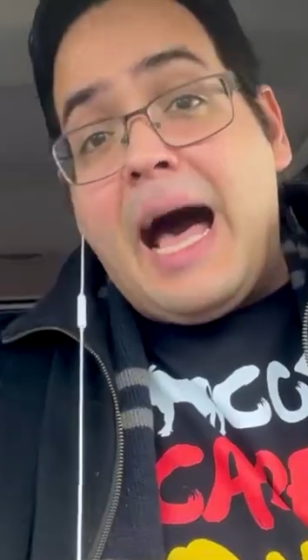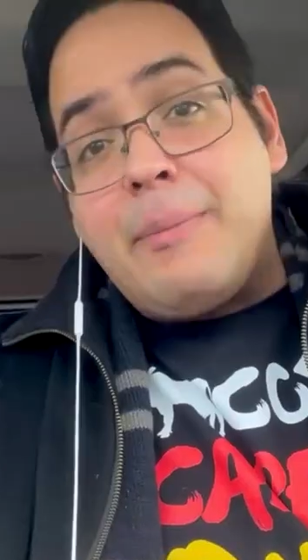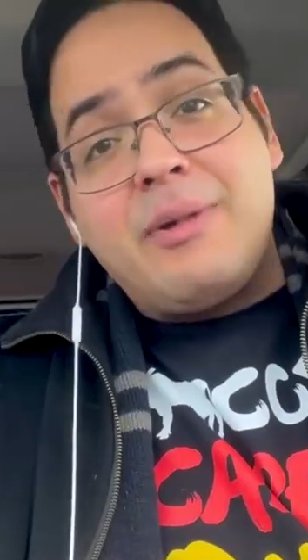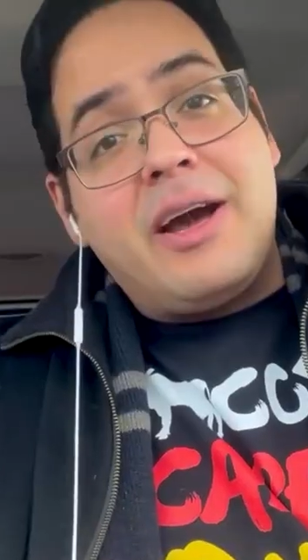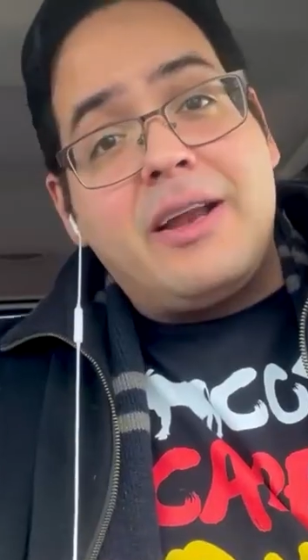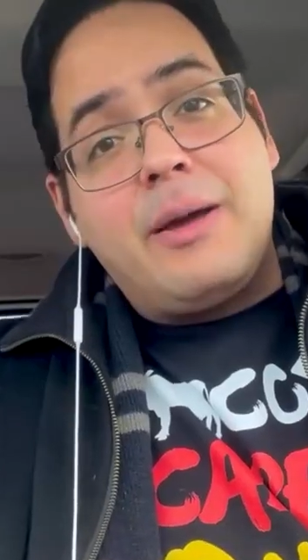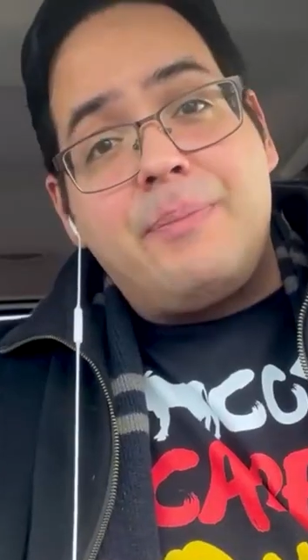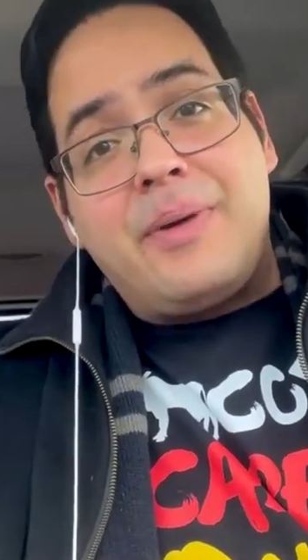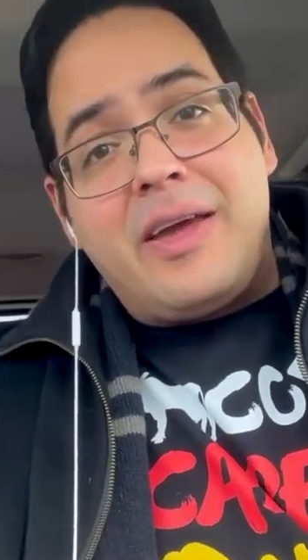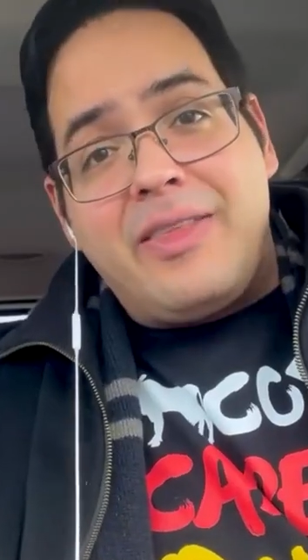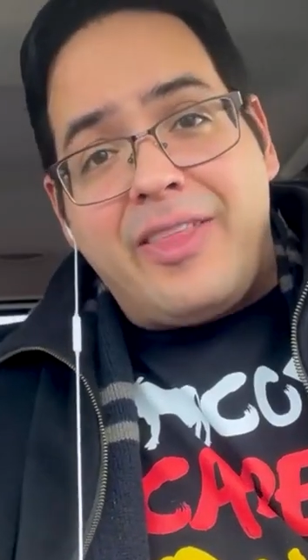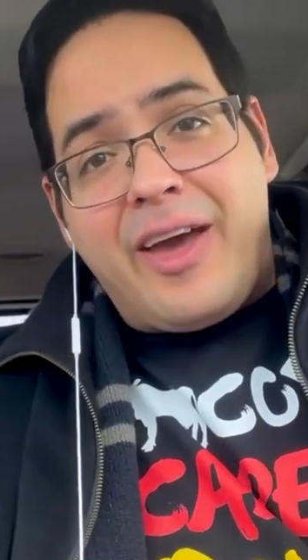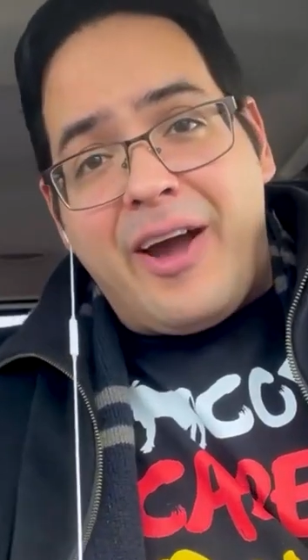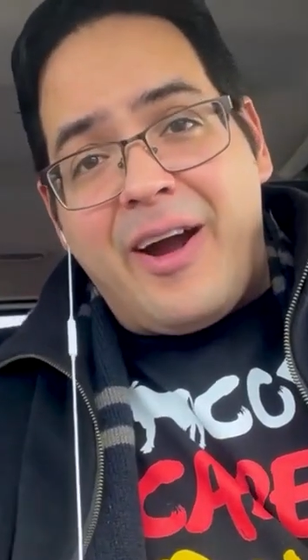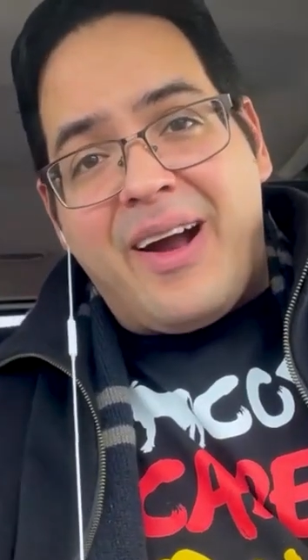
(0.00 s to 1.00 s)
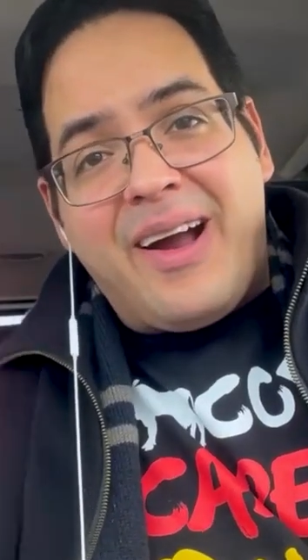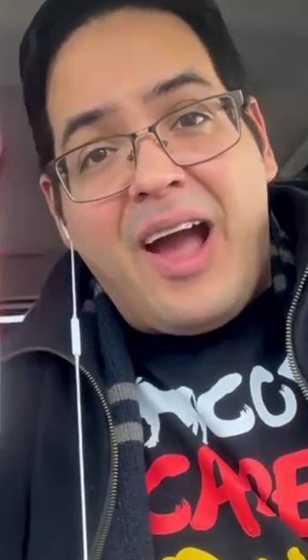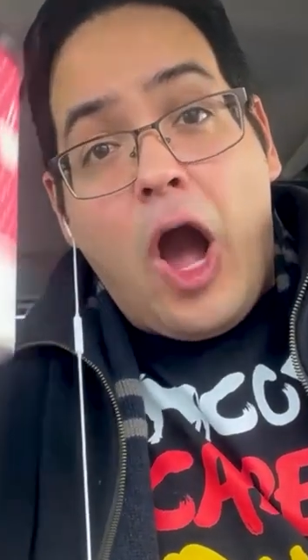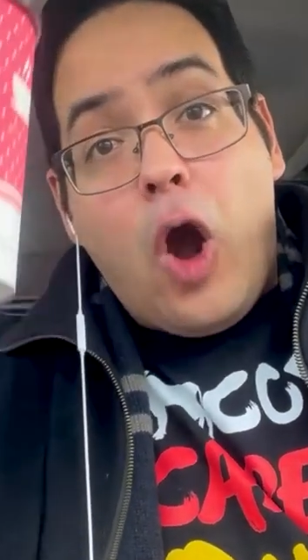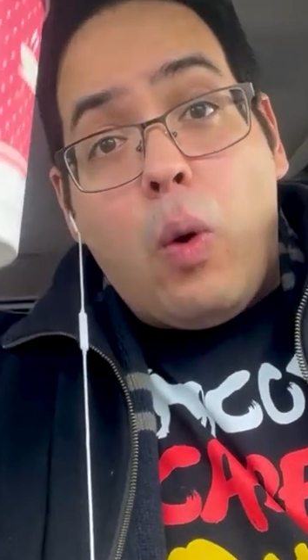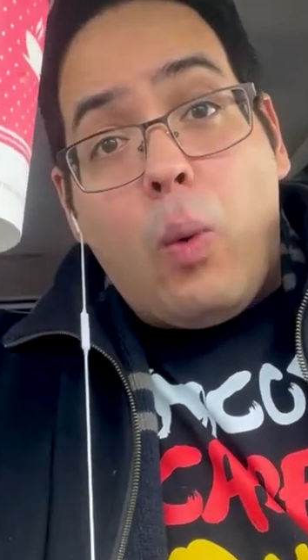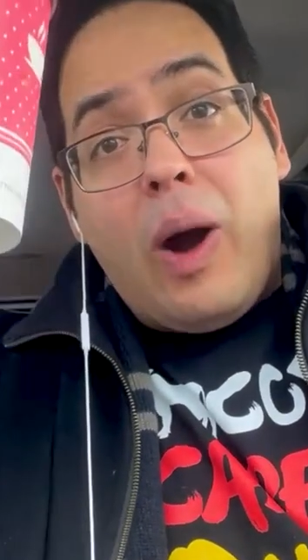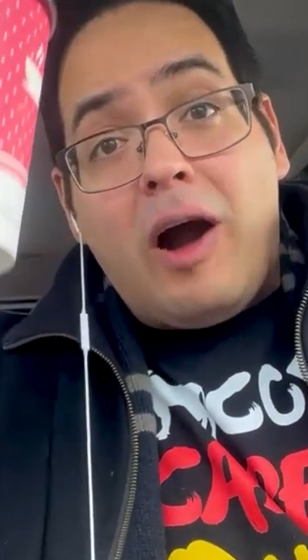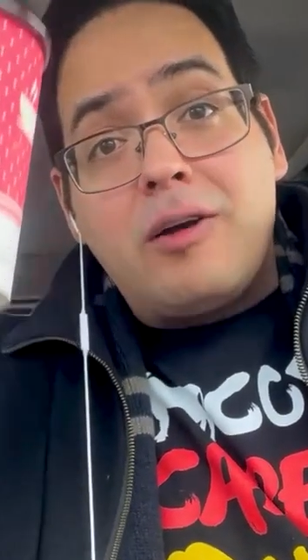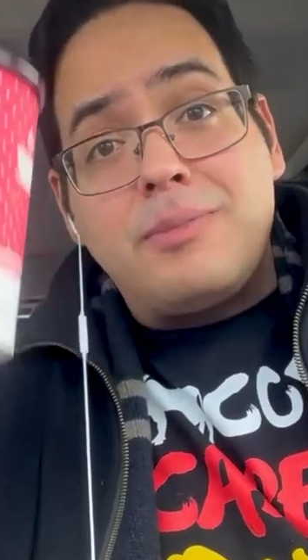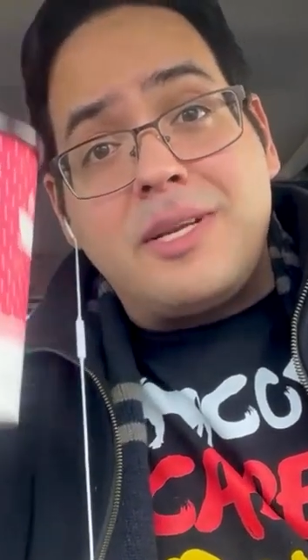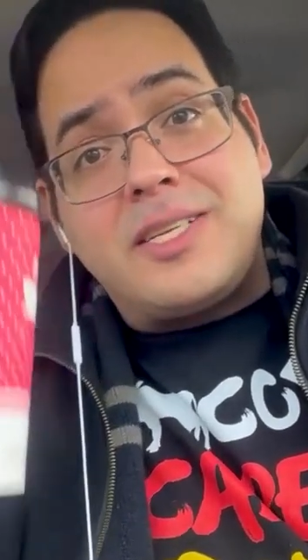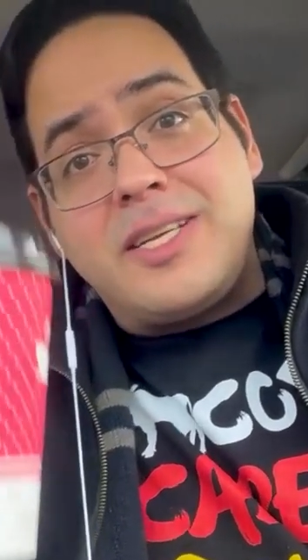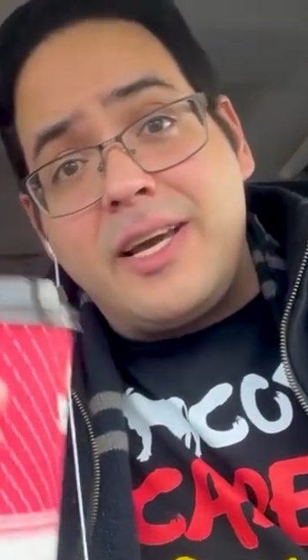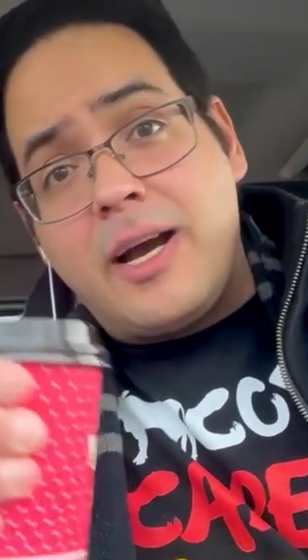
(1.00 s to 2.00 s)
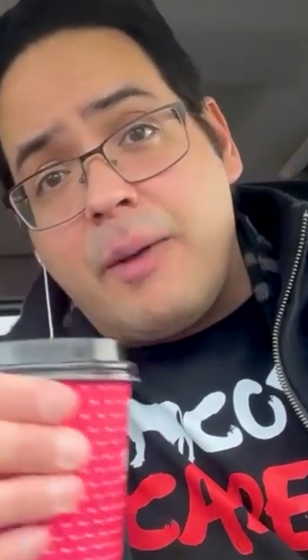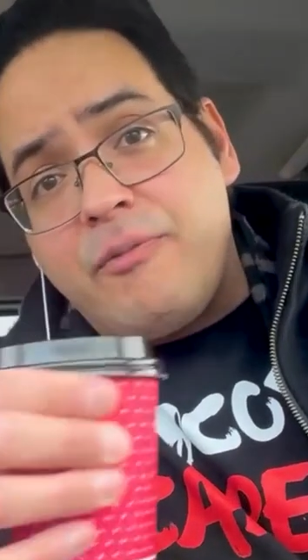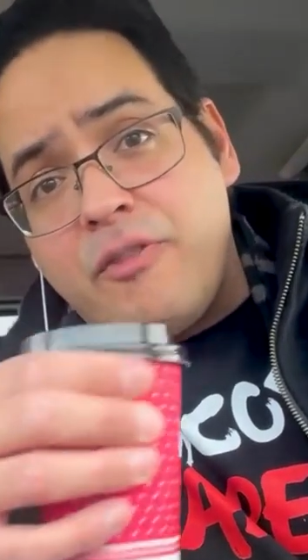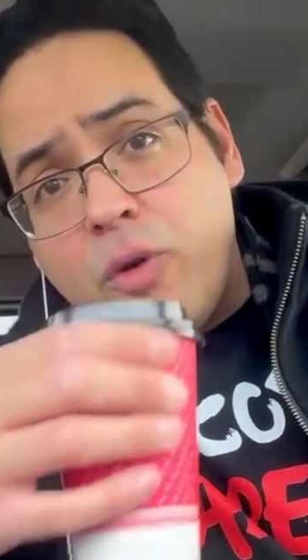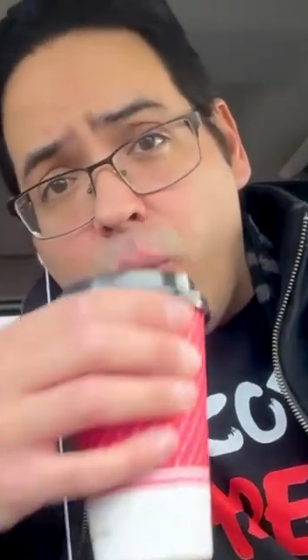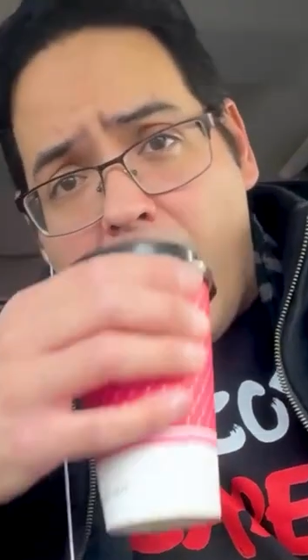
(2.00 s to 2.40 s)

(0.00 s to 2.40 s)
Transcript: I'm gonna be there. Welcome to Teacup for